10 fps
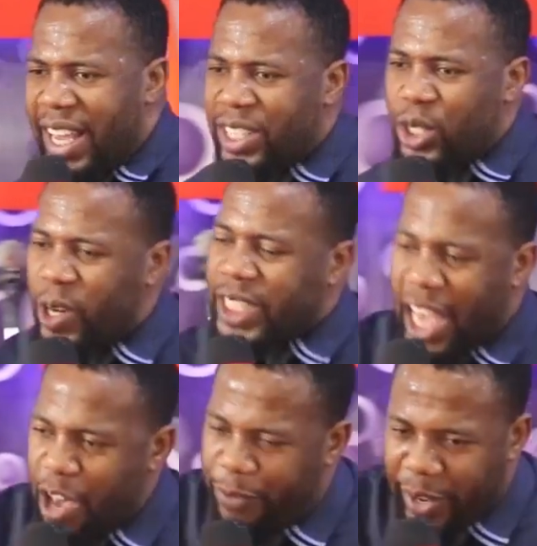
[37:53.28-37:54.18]
it's not
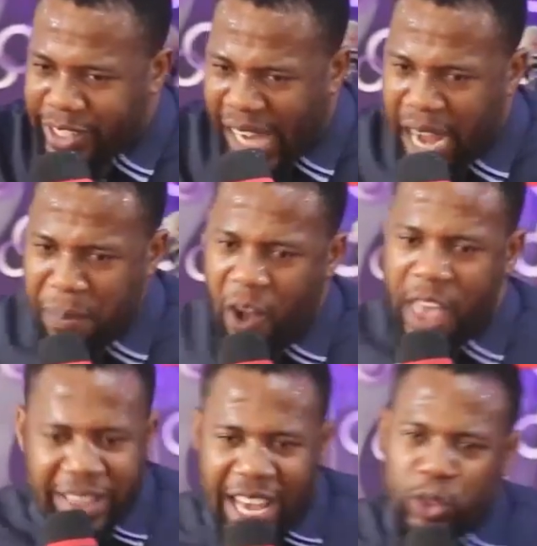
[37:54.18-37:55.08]
every time
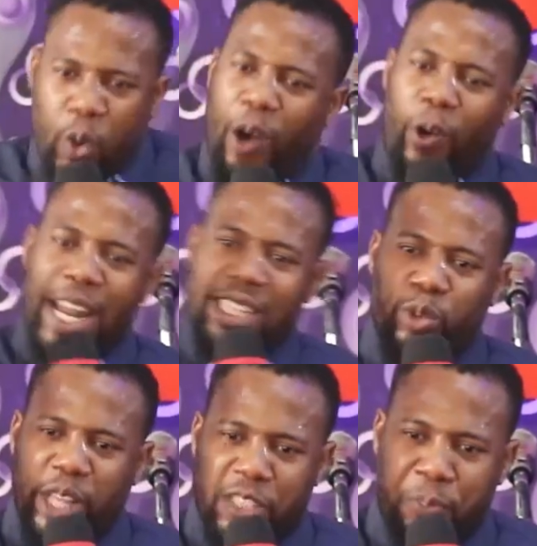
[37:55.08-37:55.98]
that you are connected to
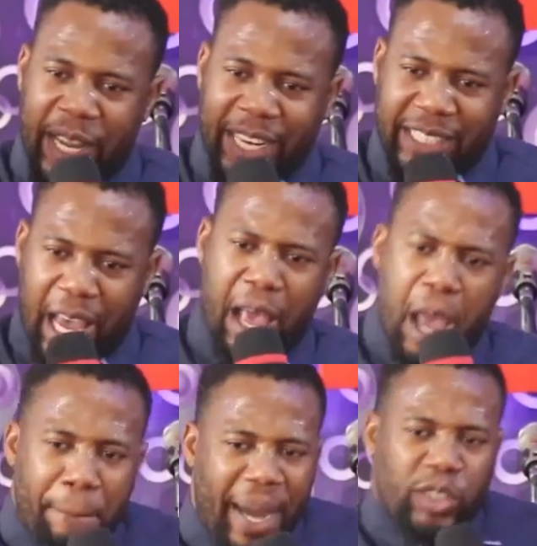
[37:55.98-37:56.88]
the Spirit,
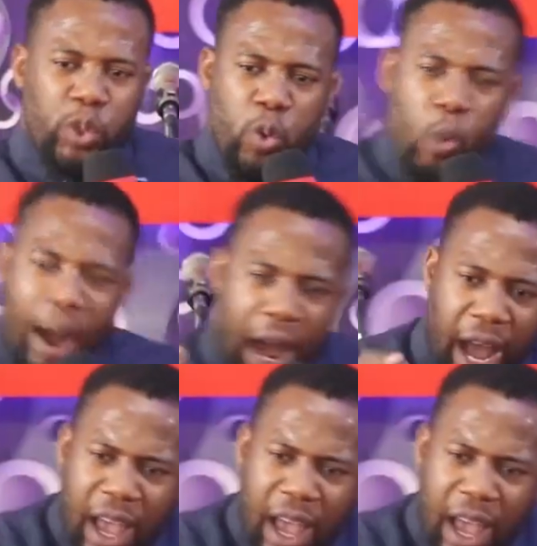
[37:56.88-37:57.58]
but you are